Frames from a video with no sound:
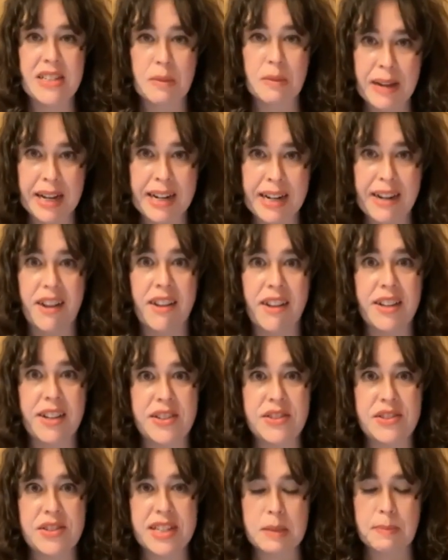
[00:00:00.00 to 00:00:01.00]
to my
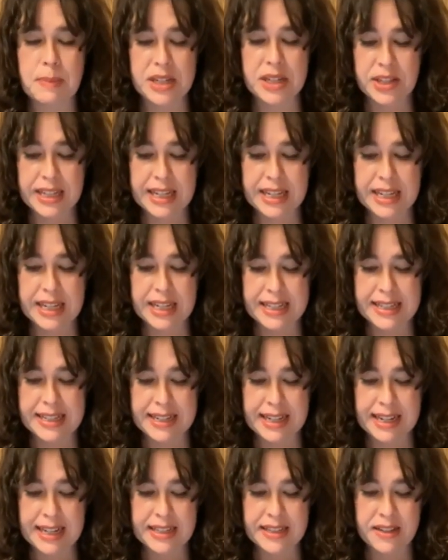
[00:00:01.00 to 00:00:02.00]
knowledge, especially in
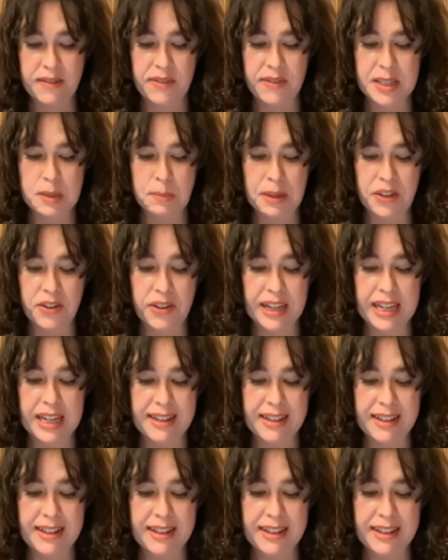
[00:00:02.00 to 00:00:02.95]
studies of this period,